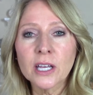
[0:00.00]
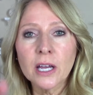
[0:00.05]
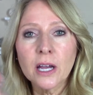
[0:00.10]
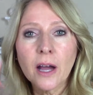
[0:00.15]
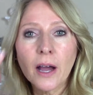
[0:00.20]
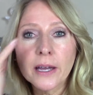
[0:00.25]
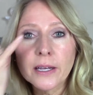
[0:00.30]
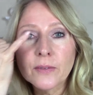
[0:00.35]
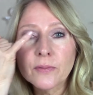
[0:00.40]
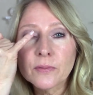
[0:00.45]

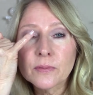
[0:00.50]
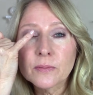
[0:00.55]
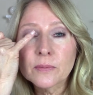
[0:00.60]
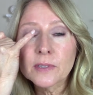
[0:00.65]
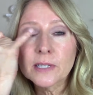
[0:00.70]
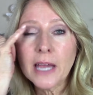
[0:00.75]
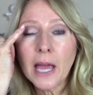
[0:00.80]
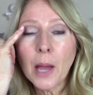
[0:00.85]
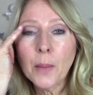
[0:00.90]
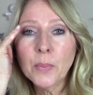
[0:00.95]
kind of
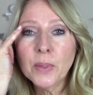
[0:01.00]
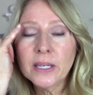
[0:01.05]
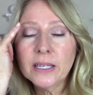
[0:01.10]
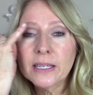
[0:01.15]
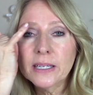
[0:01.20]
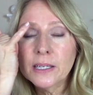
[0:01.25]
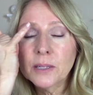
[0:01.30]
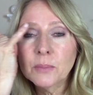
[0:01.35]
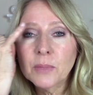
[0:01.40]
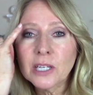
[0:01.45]
tap it
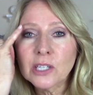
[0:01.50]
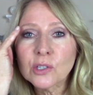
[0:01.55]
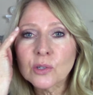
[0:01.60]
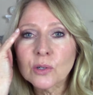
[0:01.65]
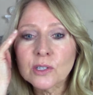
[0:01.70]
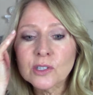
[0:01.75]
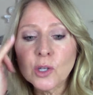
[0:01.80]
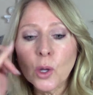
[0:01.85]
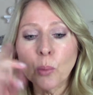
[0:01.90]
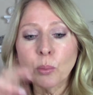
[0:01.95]
in, make sure
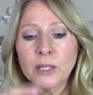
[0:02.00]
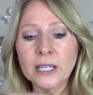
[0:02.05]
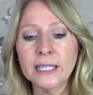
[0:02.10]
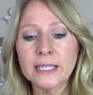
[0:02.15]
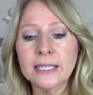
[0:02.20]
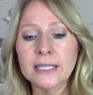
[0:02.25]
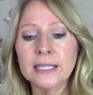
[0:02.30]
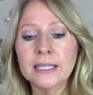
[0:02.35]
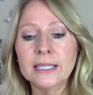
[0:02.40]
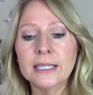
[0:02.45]
it's all
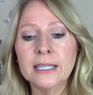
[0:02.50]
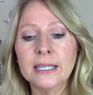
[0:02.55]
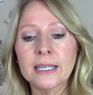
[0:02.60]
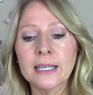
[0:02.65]
blended.